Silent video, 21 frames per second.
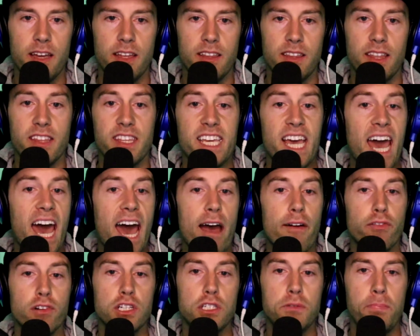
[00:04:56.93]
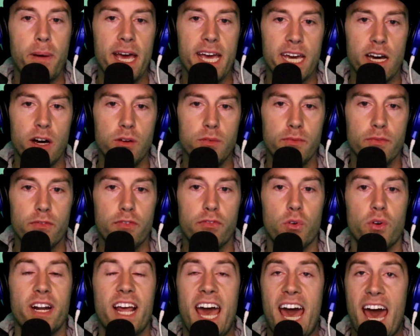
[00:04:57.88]
then the average payout
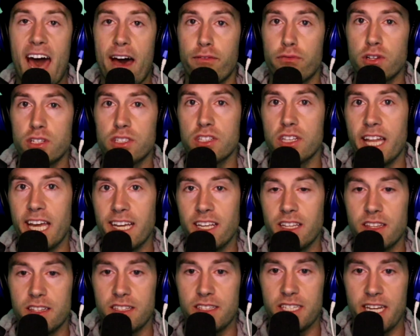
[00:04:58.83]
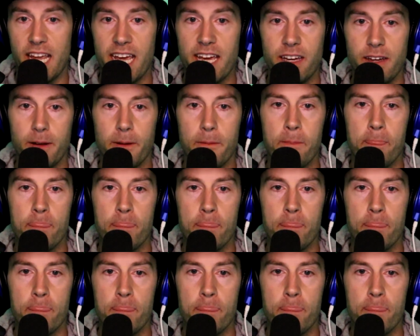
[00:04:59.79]
for an average length stake